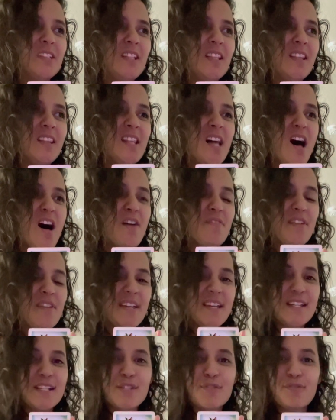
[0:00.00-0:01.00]

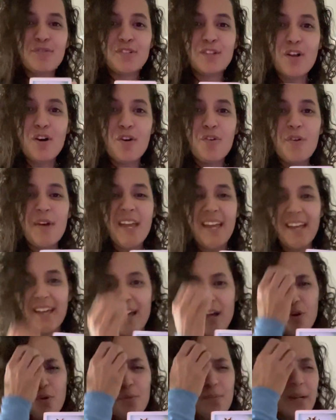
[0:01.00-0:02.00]
lava is
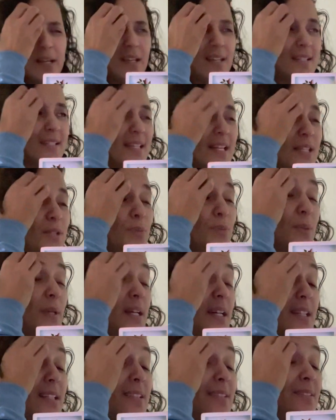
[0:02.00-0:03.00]
flowing, oh my goodness, that's
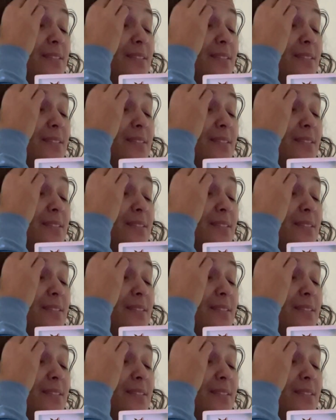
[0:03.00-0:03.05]
weird.